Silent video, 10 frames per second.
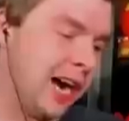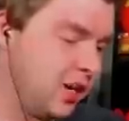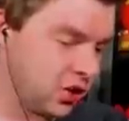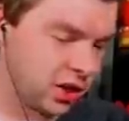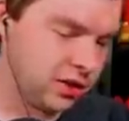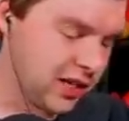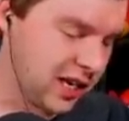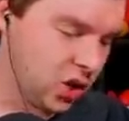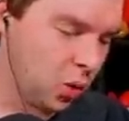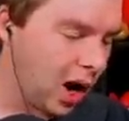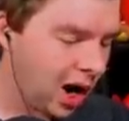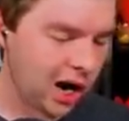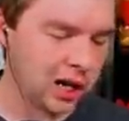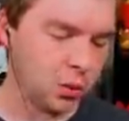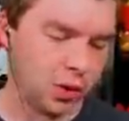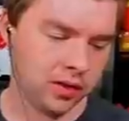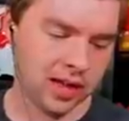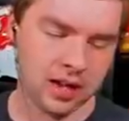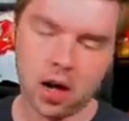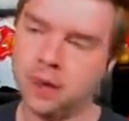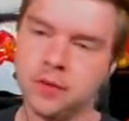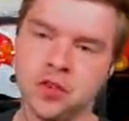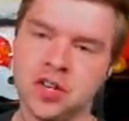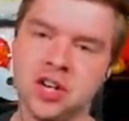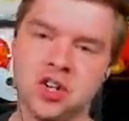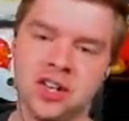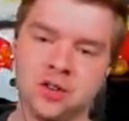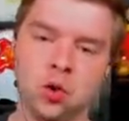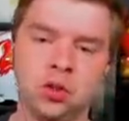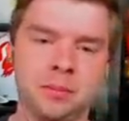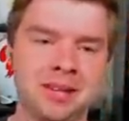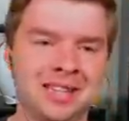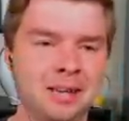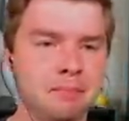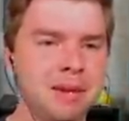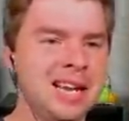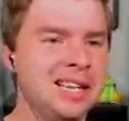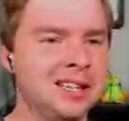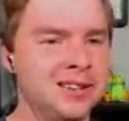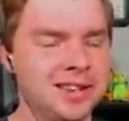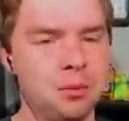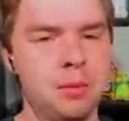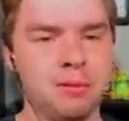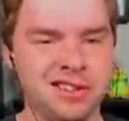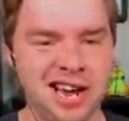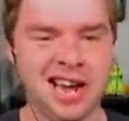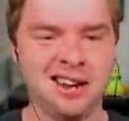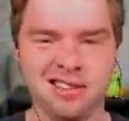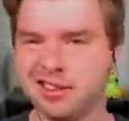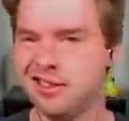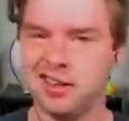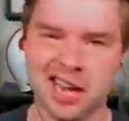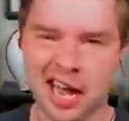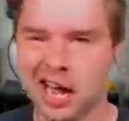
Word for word: If I just continue on with a conversation that's ultimately meaningless, can we pretend this didn't